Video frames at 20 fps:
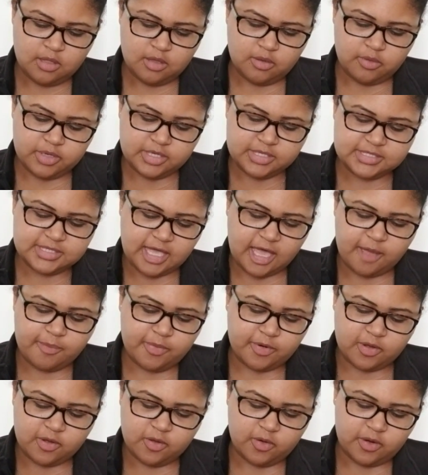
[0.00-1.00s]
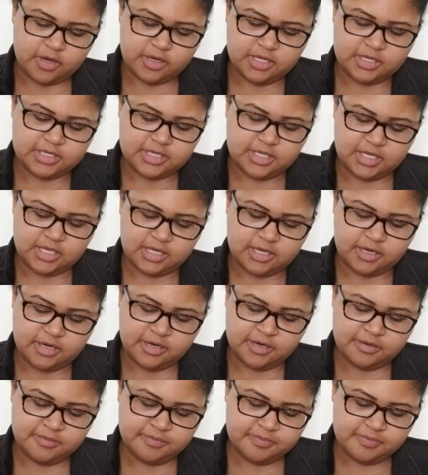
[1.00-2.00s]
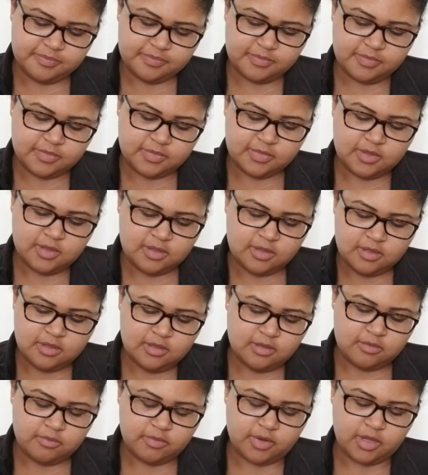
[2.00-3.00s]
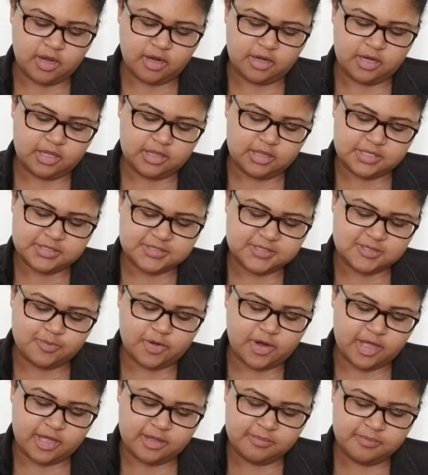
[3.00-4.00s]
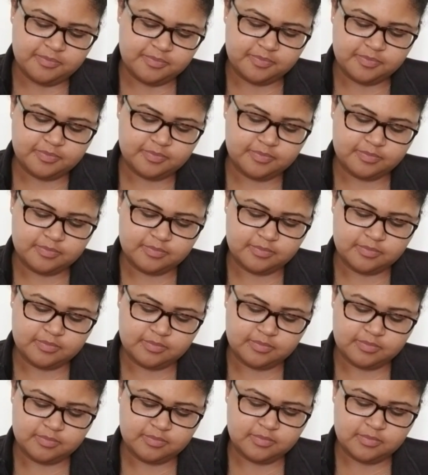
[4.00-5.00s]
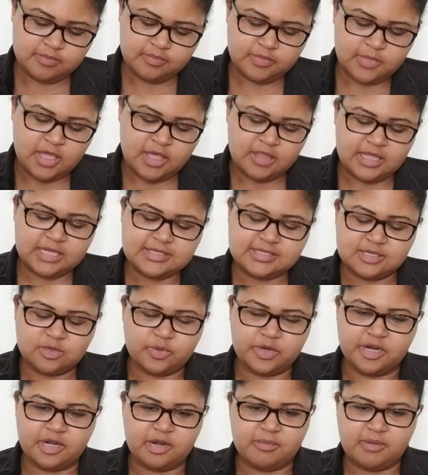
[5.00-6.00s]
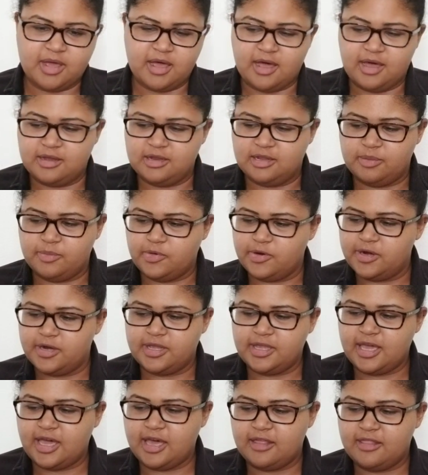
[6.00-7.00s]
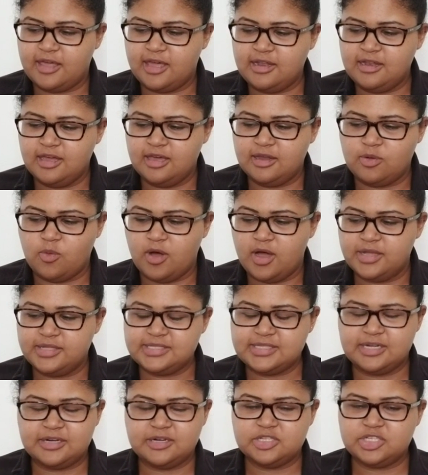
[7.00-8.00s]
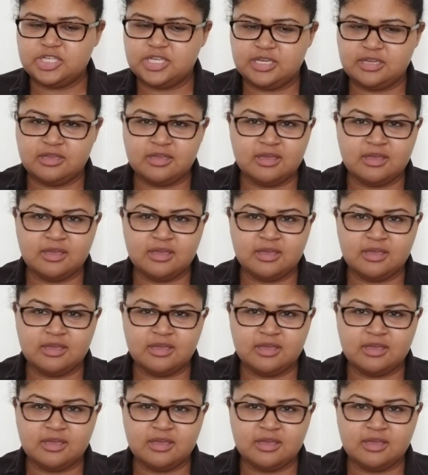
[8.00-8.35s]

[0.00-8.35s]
What does Capricorn need to hear regarding this spread? That's so weird. I'm not hot anymore. Yeah, that Knight of Wands energy.